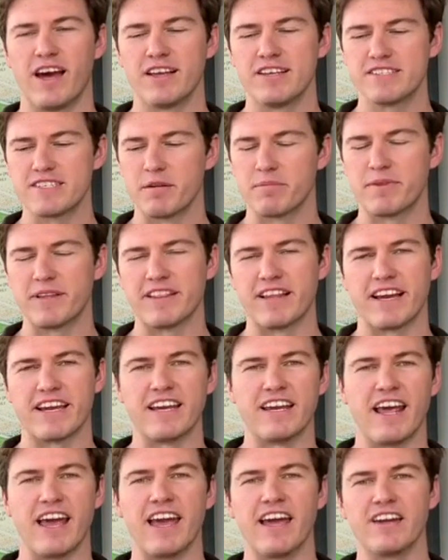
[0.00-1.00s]
something that
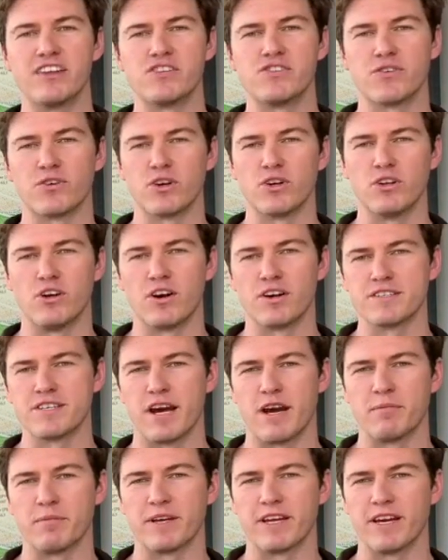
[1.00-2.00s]
can age for a long
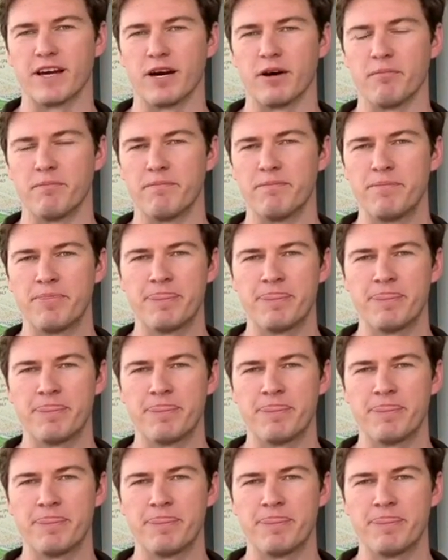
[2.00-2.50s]
time to come.